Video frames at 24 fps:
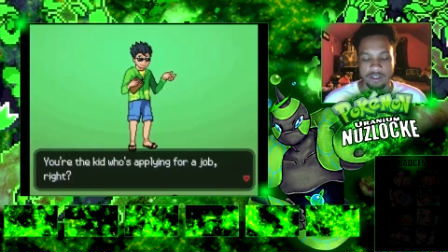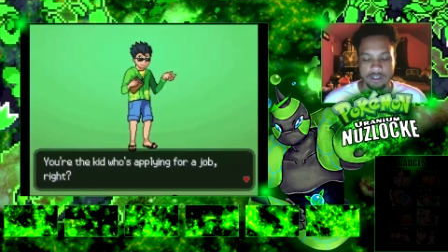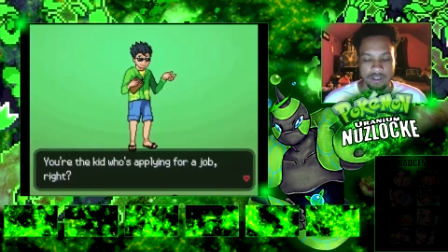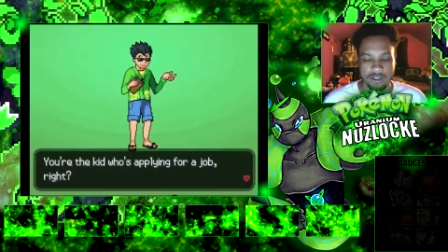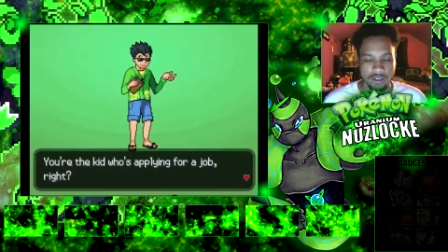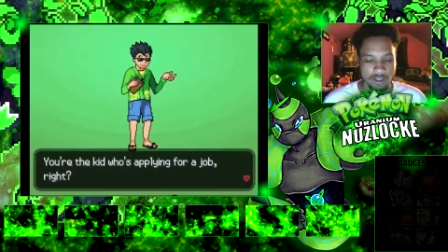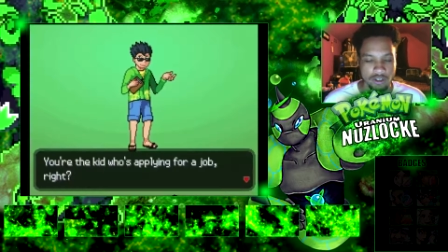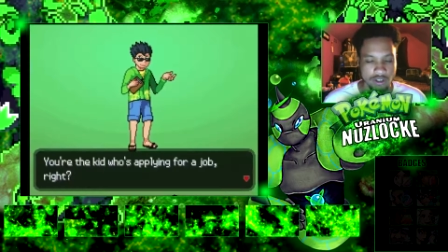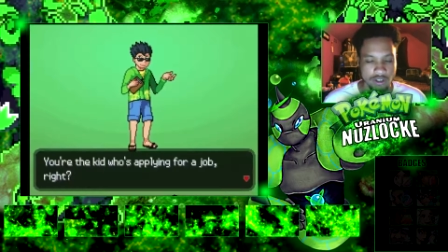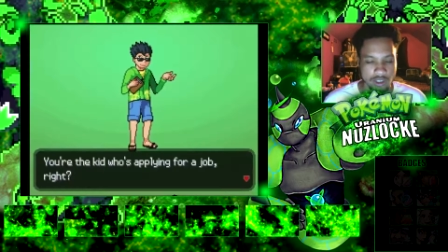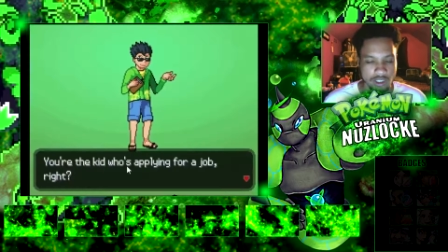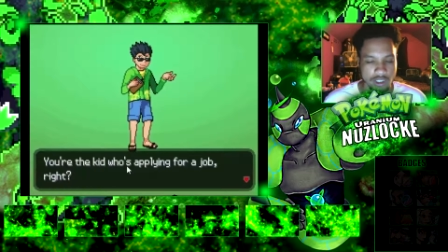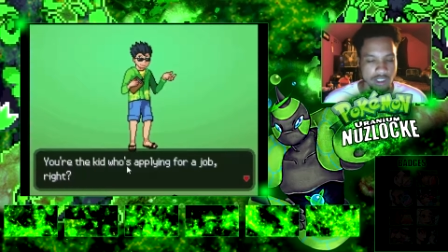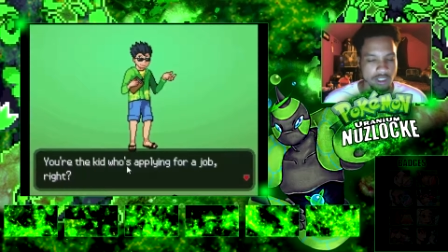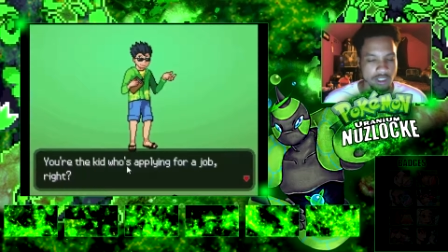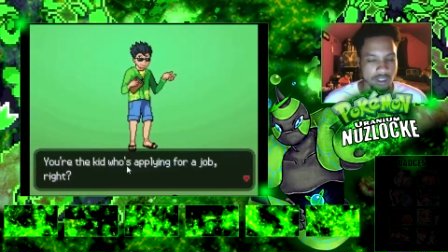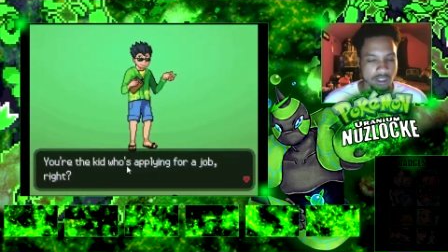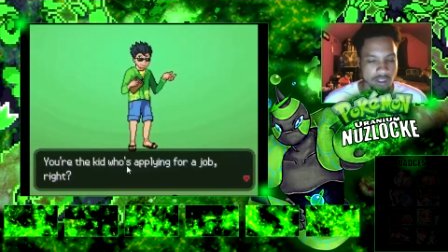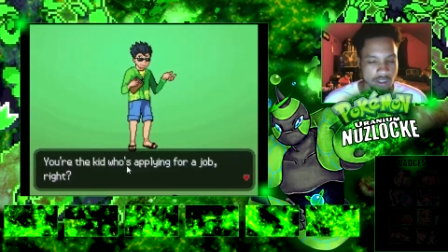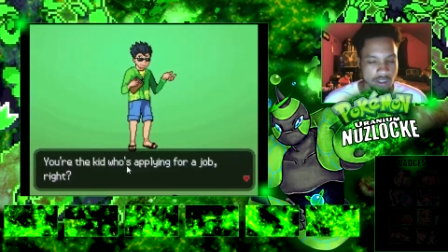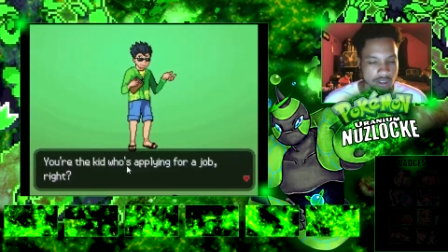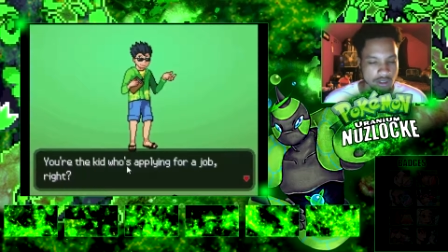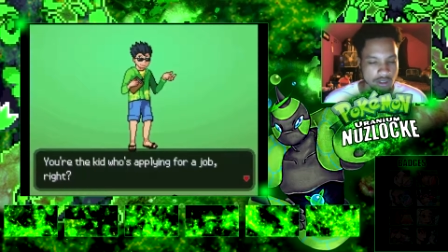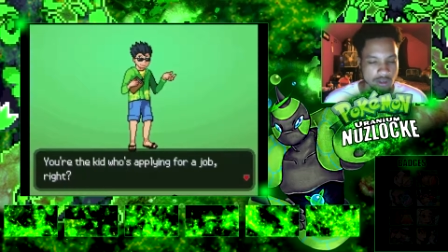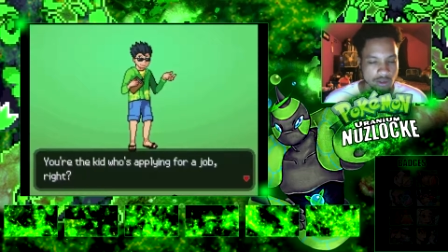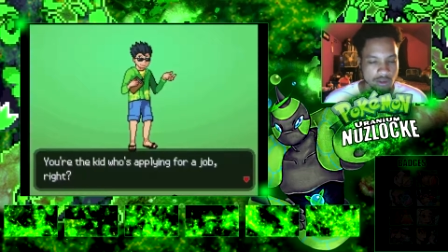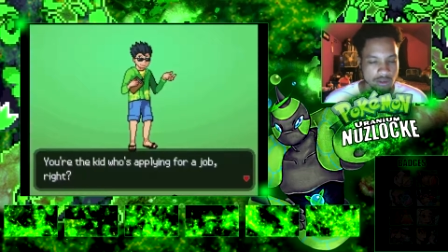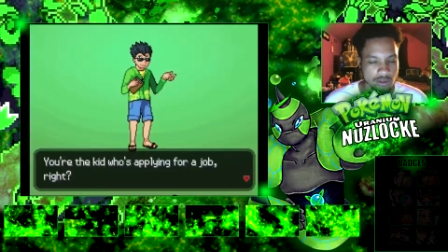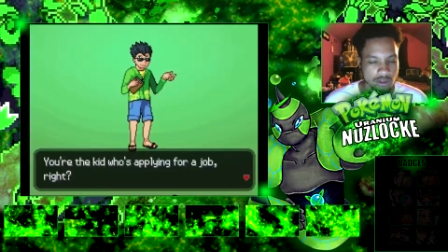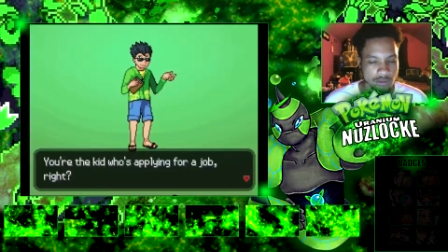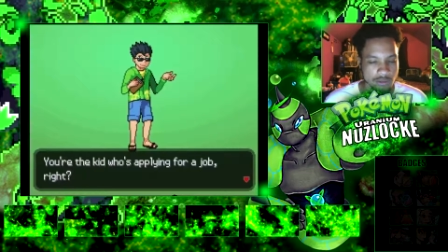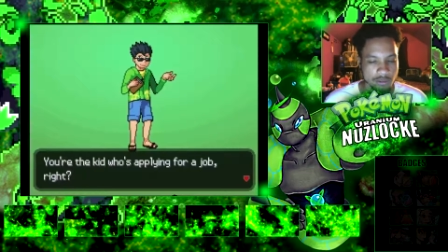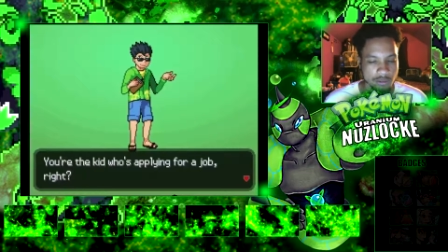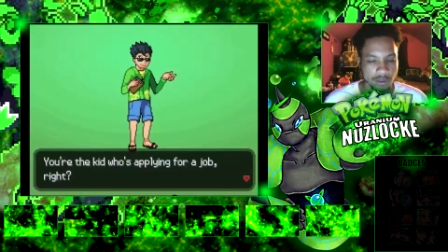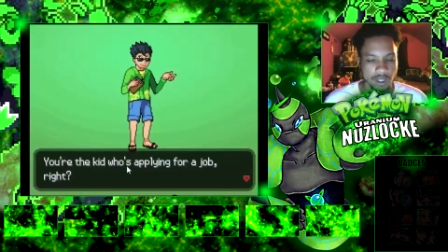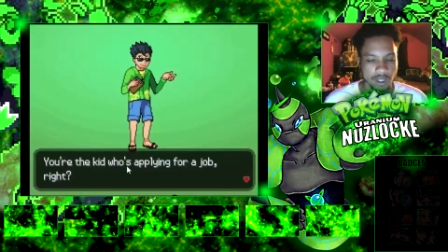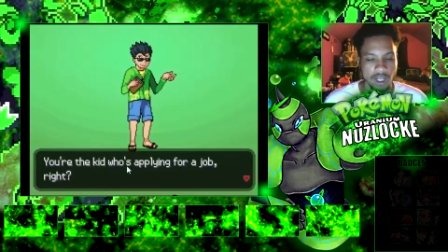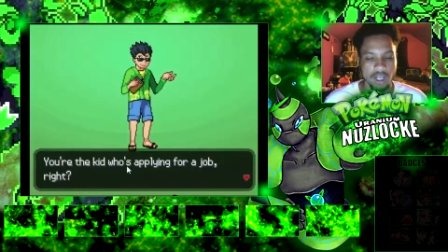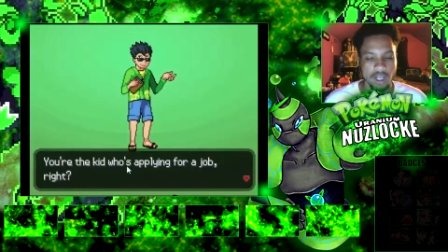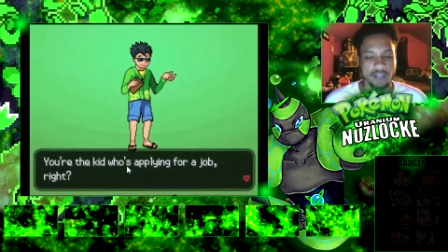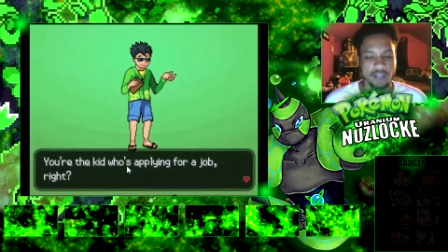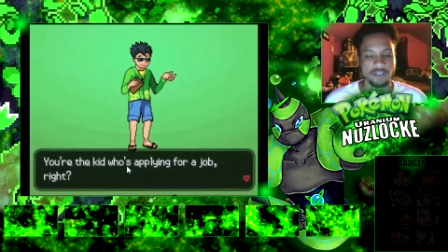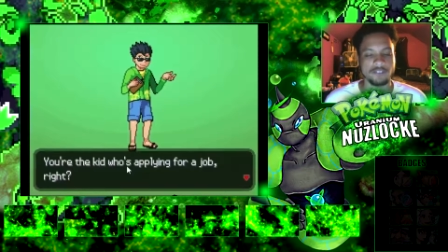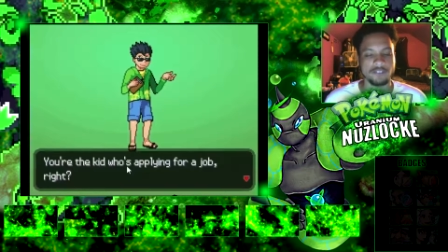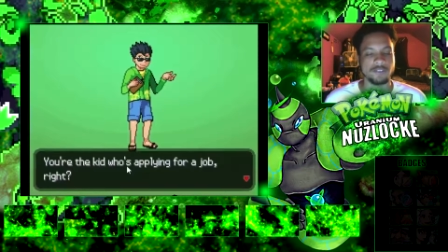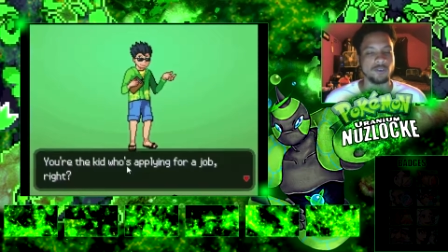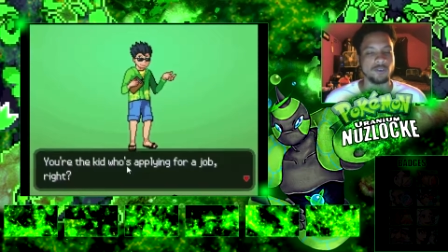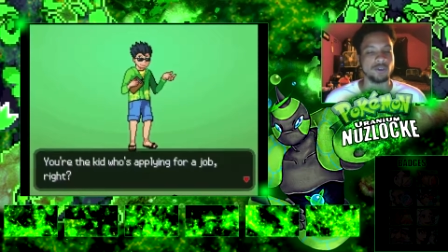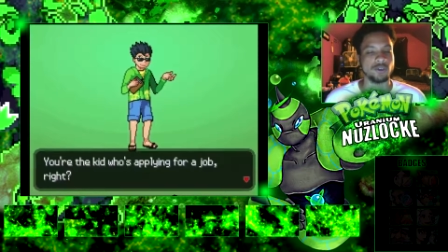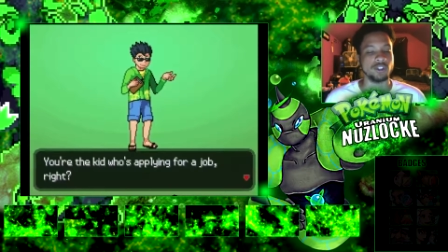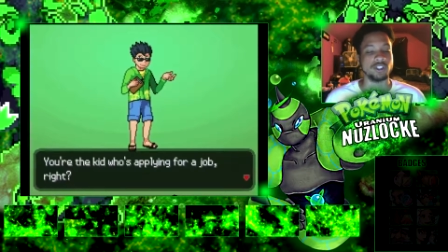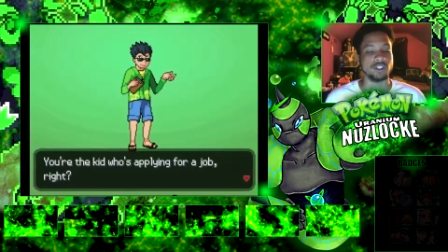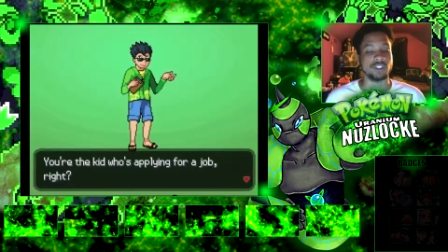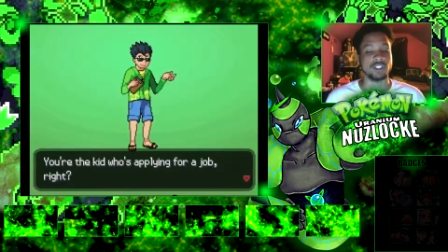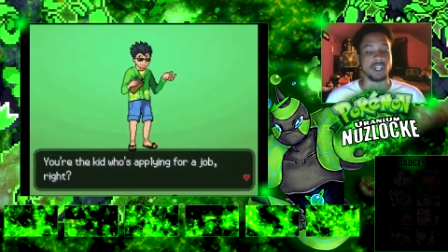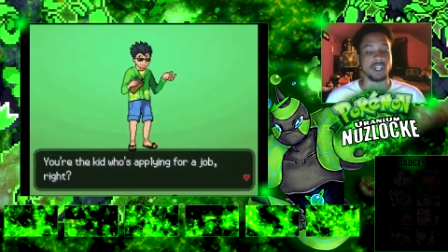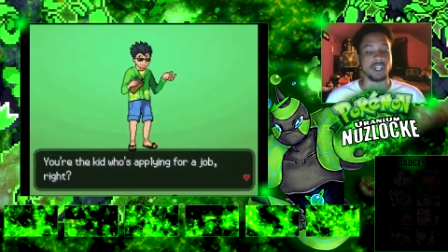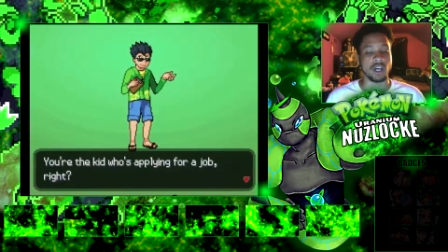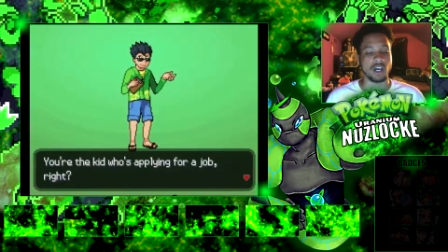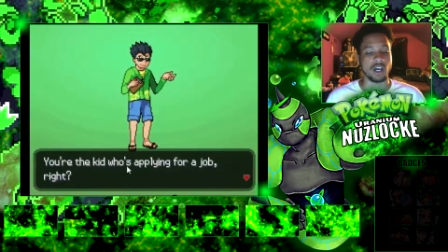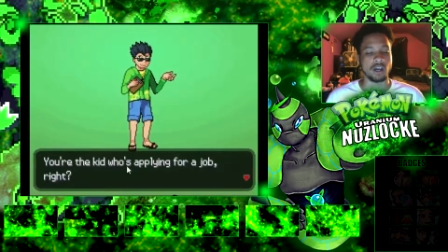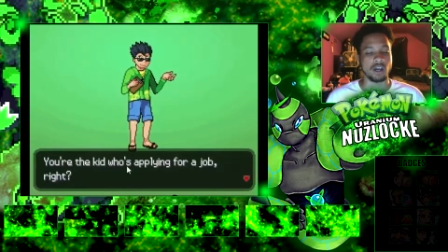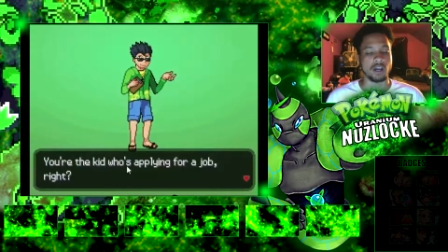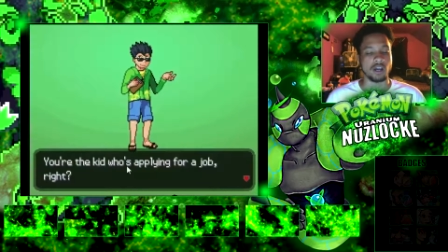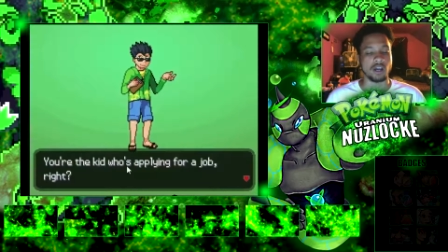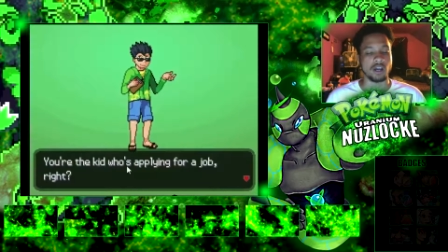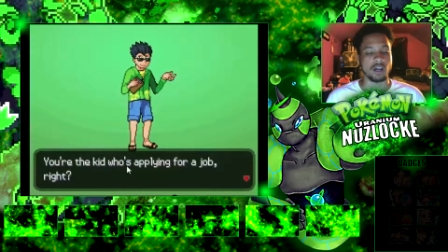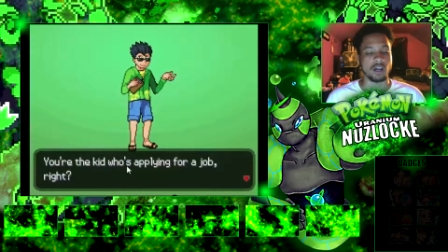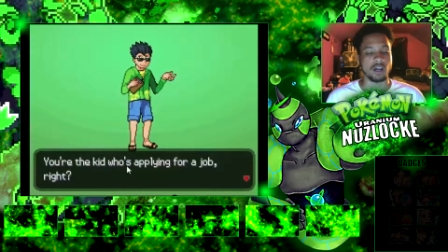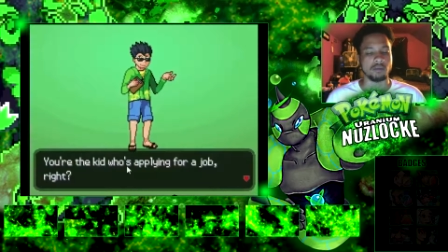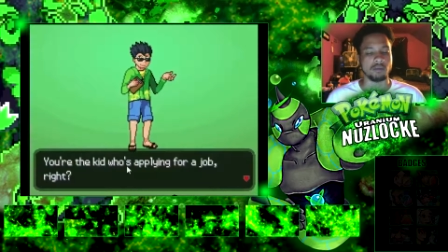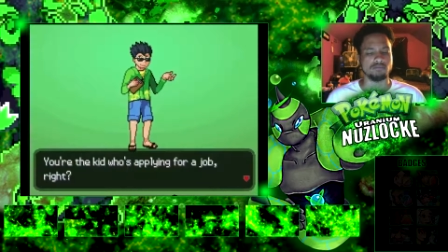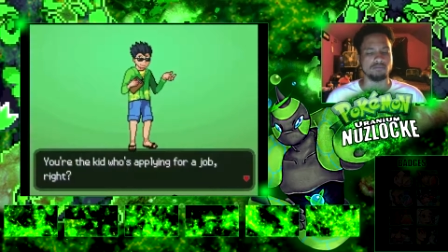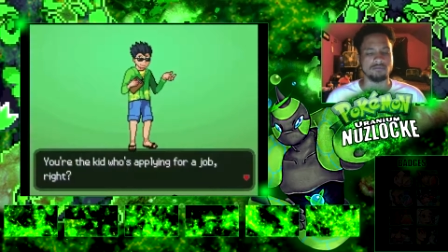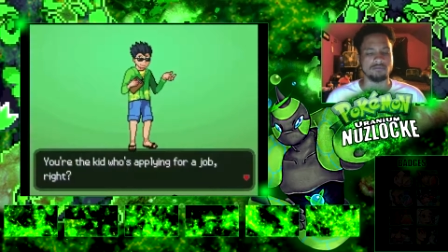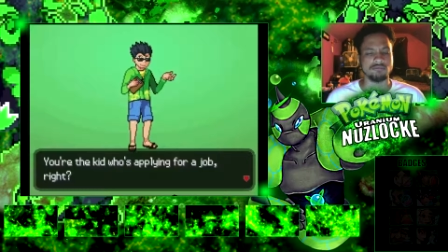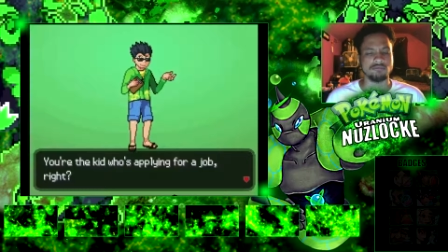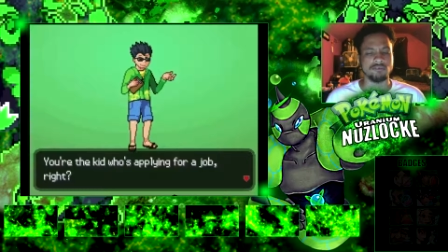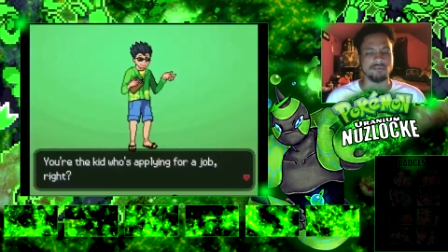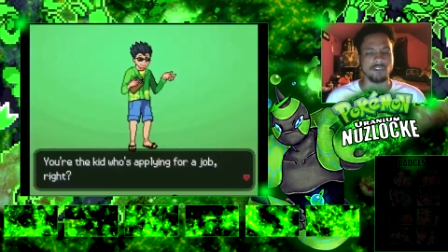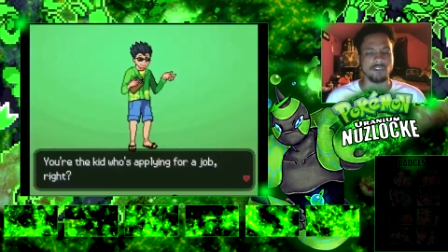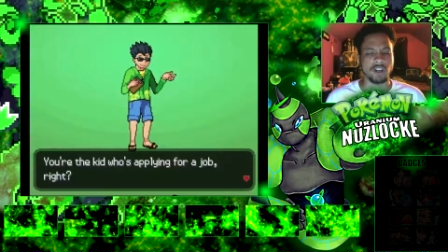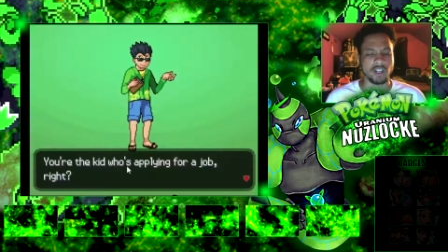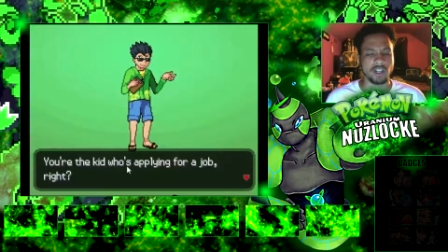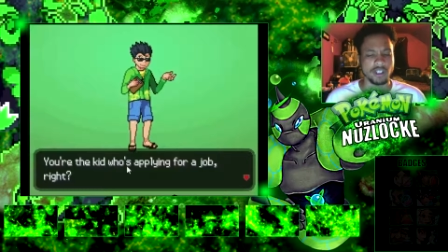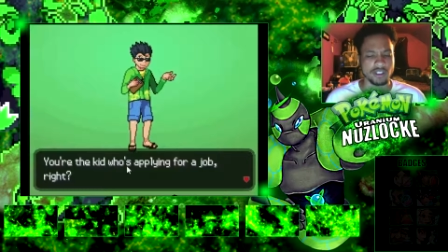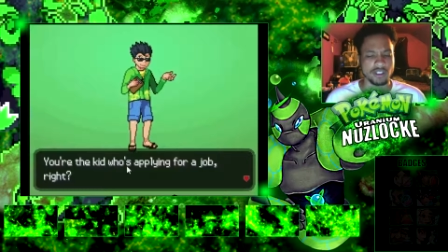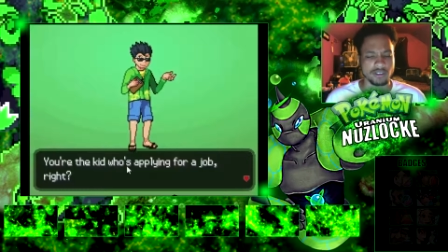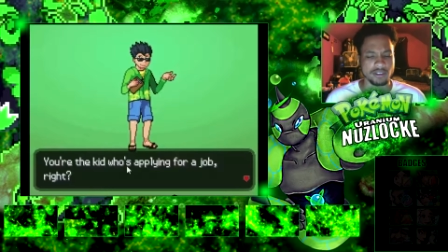You're the kid who's applying for a job, right?